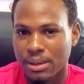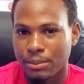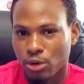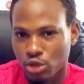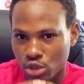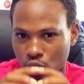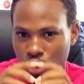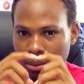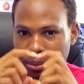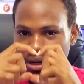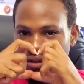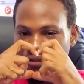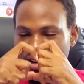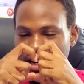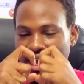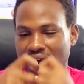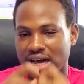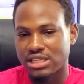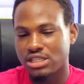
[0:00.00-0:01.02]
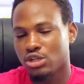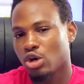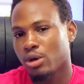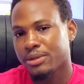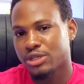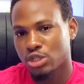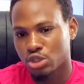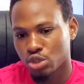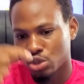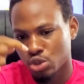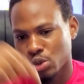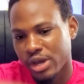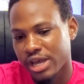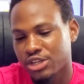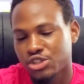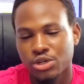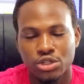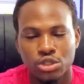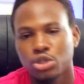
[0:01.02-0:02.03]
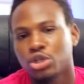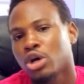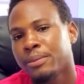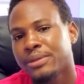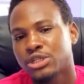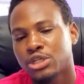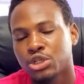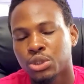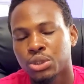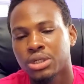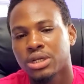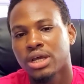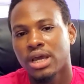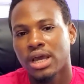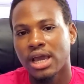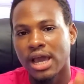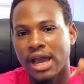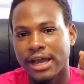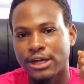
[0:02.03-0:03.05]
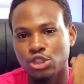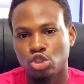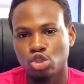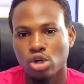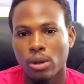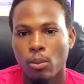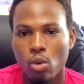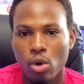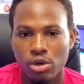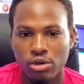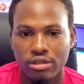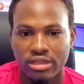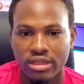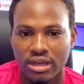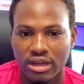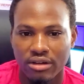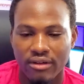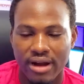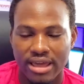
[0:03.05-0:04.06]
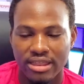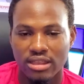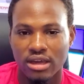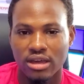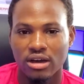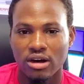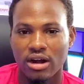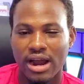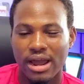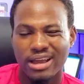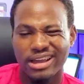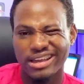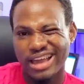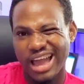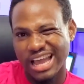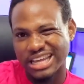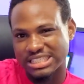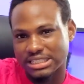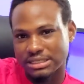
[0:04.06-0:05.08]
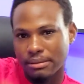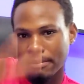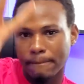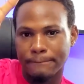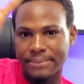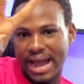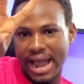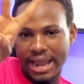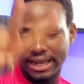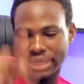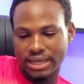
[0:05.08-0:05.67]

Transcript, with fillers: I'm also gonna be giving a heart in the comment section. So head straight to the comment section and drop what you think right there. Alright guys, bye.